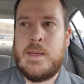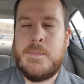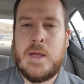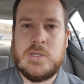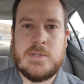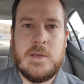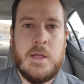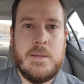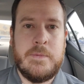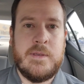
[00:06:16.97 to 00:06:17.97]
They might just
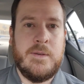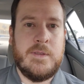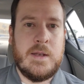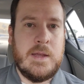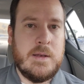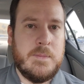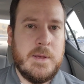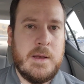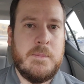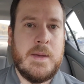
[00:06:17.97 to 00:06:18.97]
call themselves an
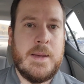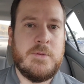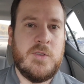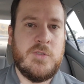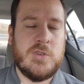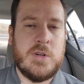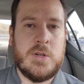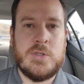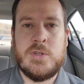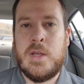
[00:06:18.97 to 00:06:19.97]
independent Baptist
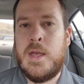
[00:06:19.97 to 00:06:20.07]
church.